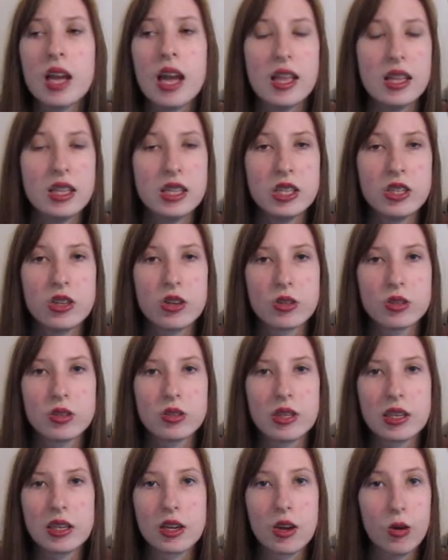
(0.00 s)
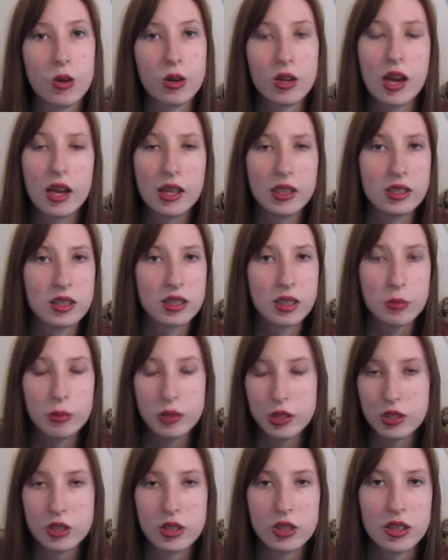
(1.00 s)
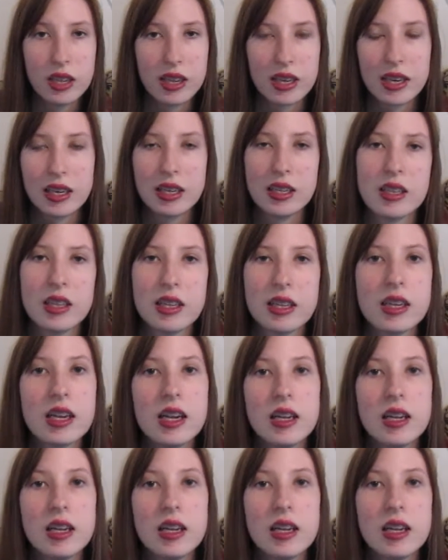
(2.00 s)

and he'd also like go on the computer and that kind of thing.